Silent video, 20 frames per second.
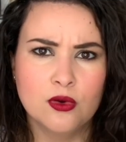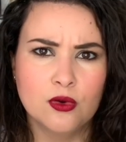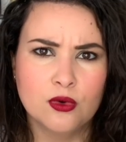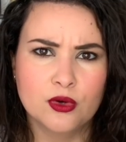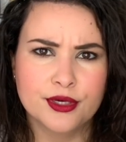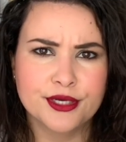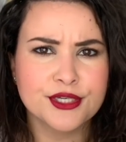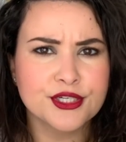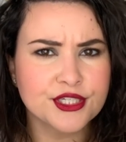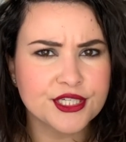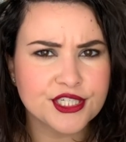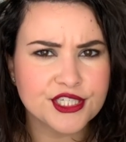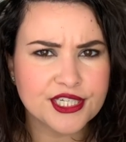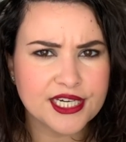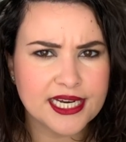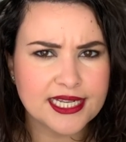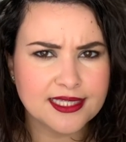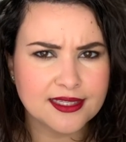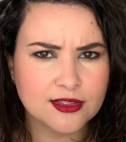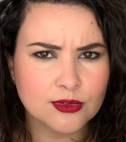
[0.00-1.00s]
orangey
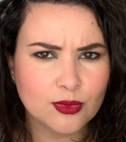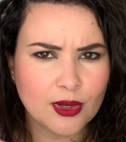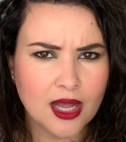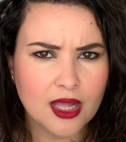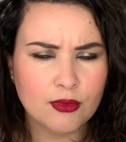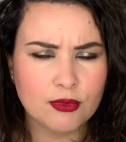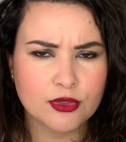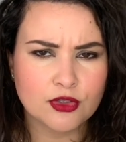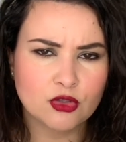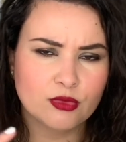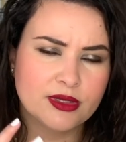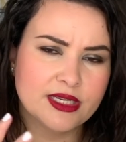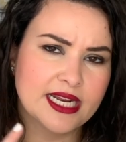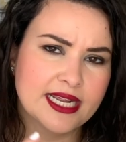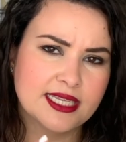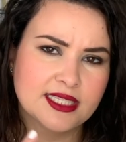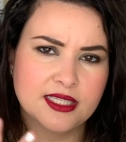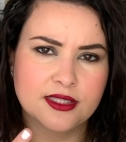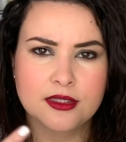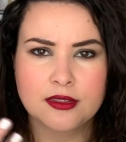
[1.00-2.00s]
shades as well, which will be
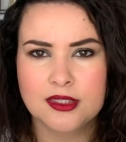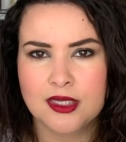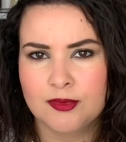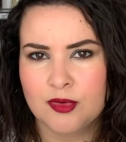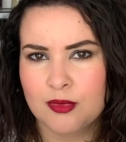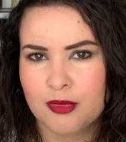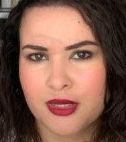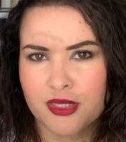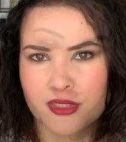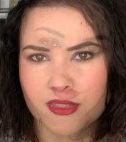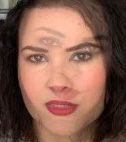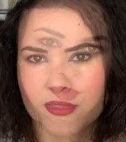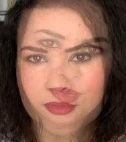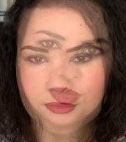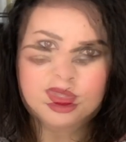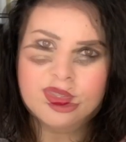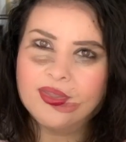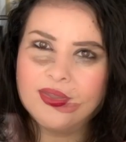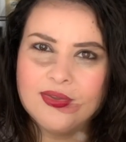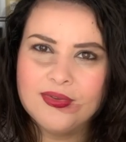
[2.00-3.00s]
nice in the summer months.
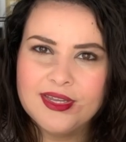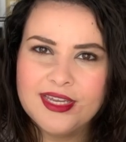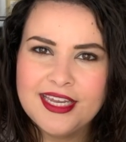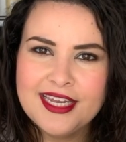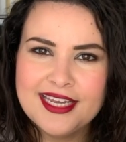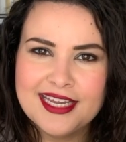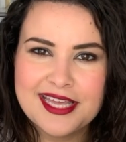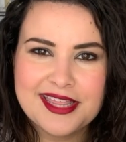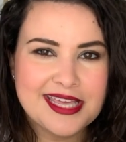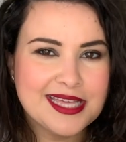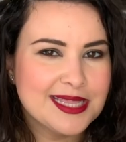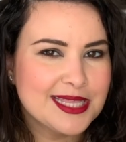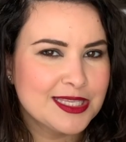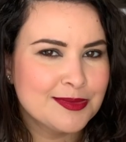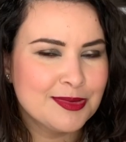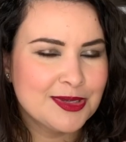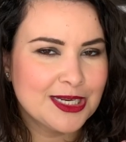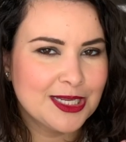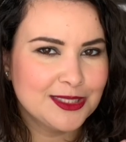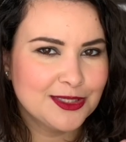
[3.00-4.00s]
Okay, I think
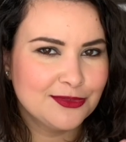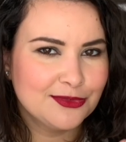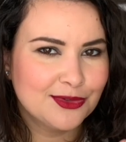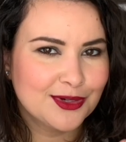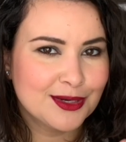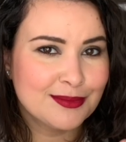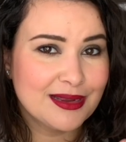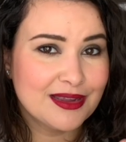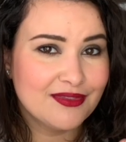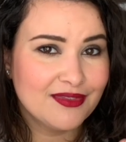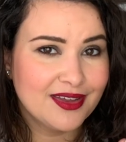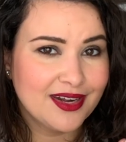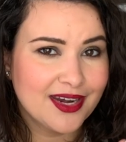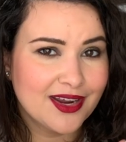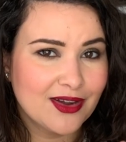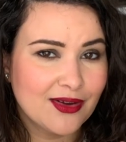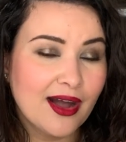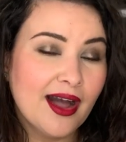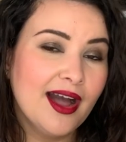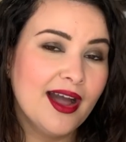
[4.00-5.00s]
this about does it for my
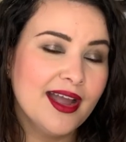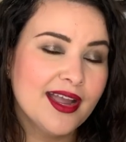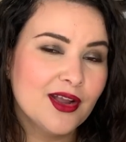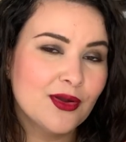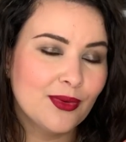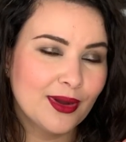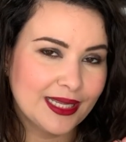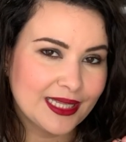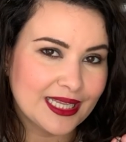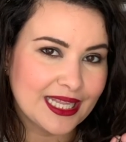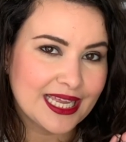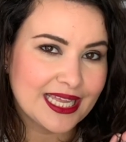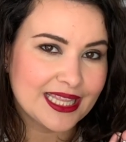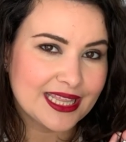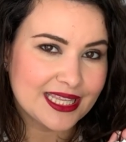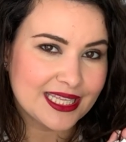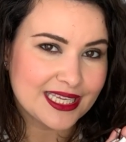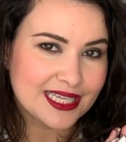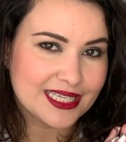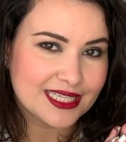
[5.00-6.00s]
video. I quite
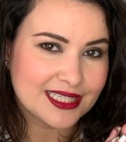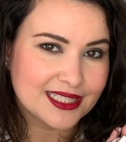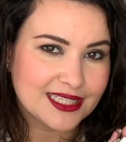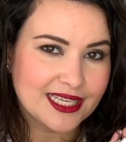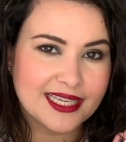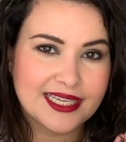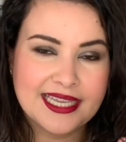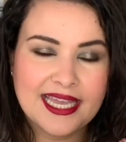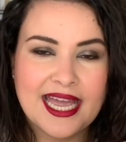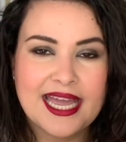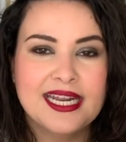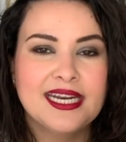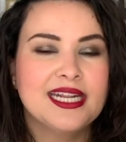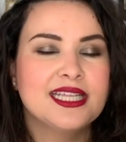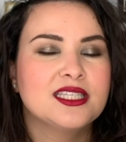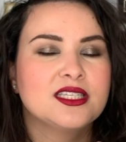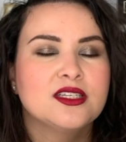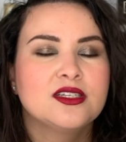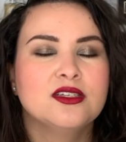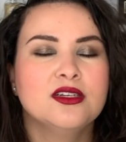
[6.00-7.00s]
like these. Again,
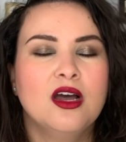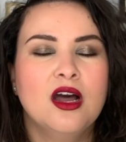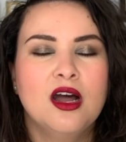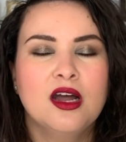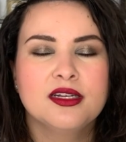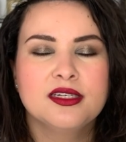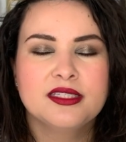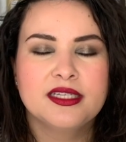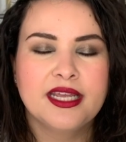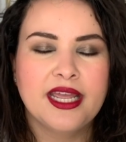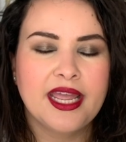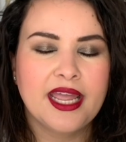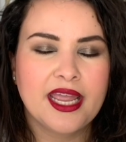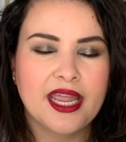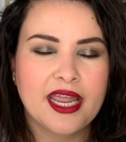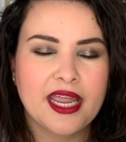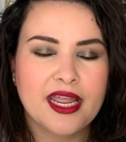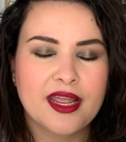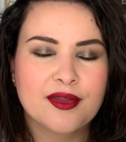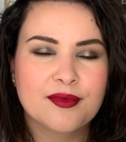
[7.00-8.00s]
it's not
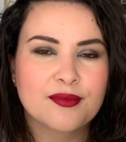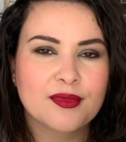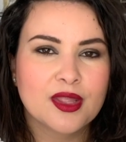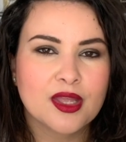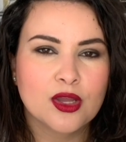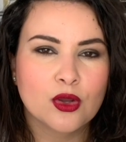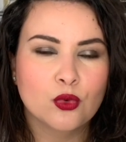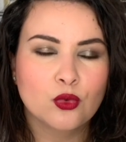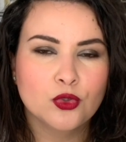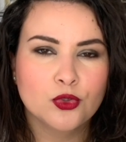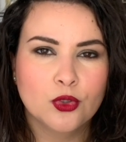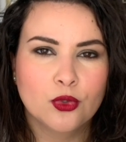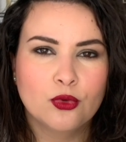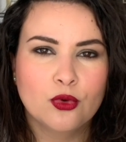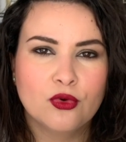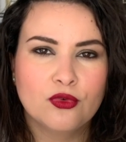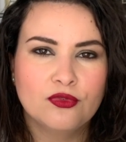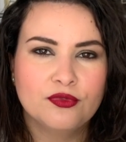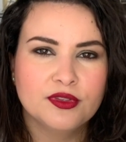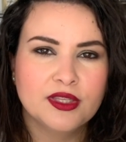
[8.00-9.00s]
a Rouge
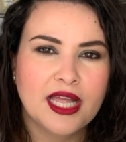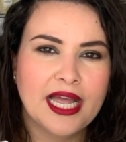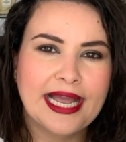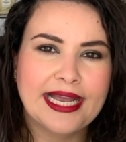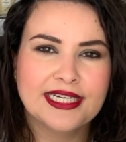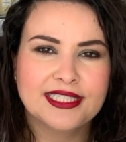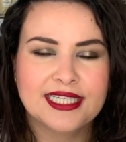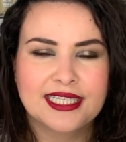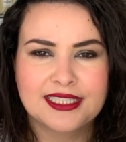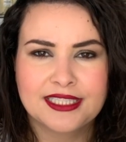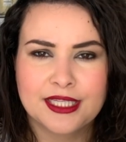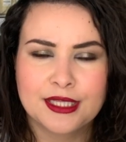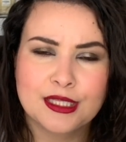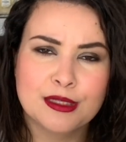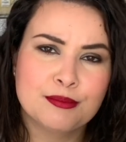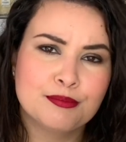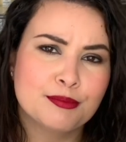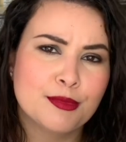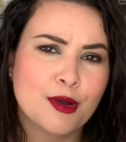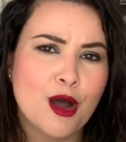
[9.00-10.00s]
Coco Flash, that's a
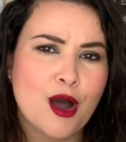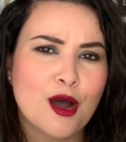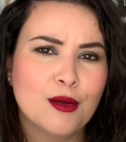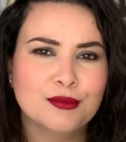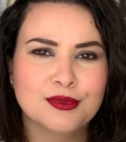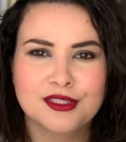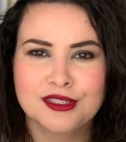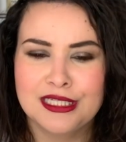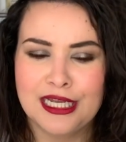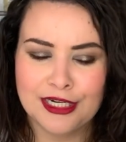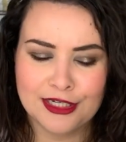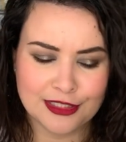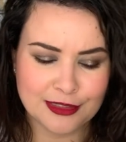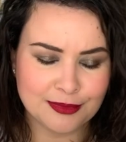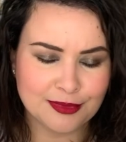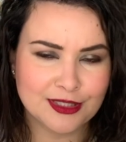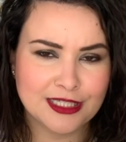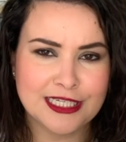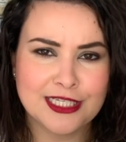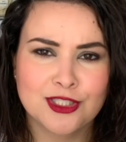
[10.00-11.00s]
lip balm slash
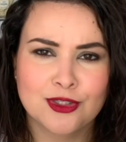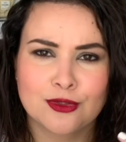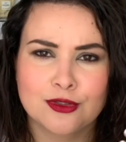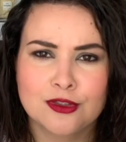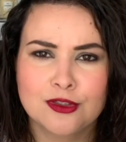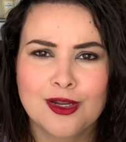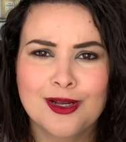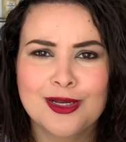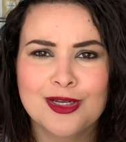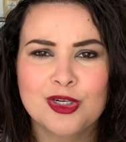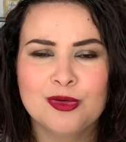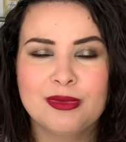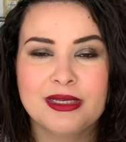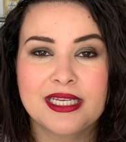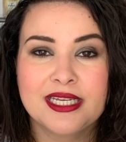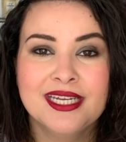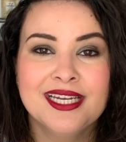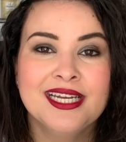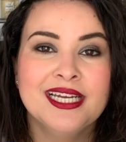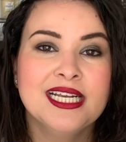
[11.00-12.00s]
lipstick, so it's not going to
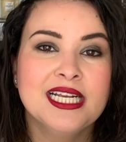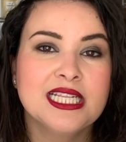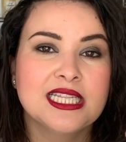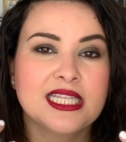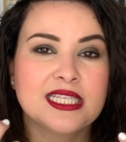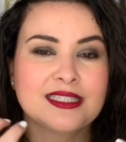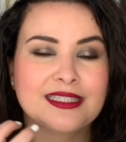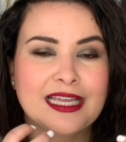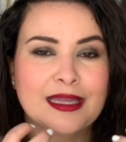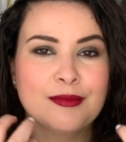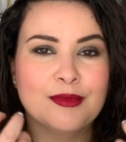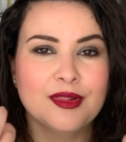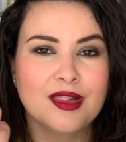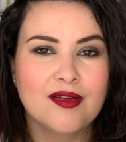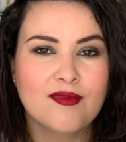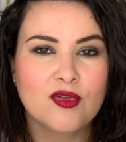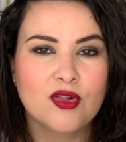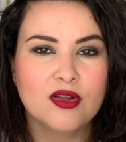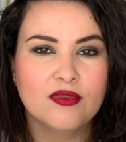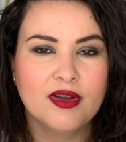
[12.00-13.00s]
be the same
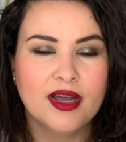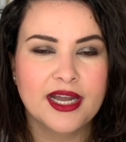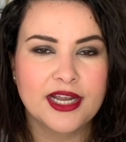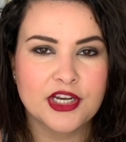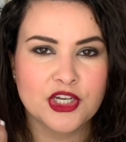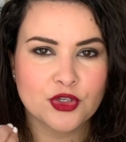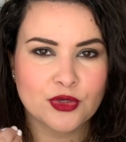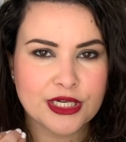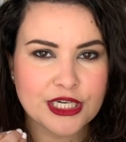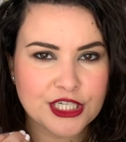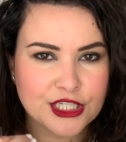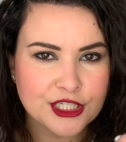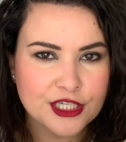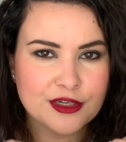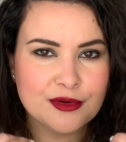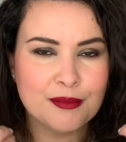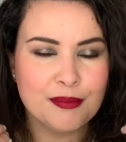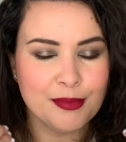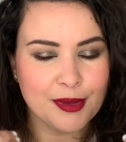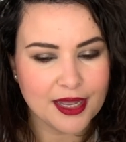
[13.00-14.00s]
level of
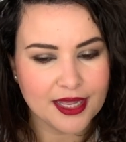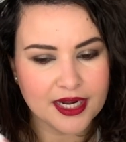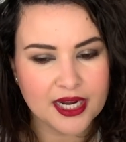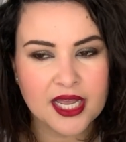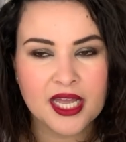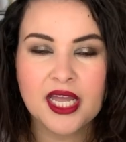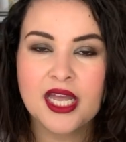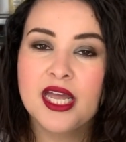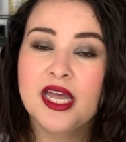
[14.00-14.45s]
hydration, but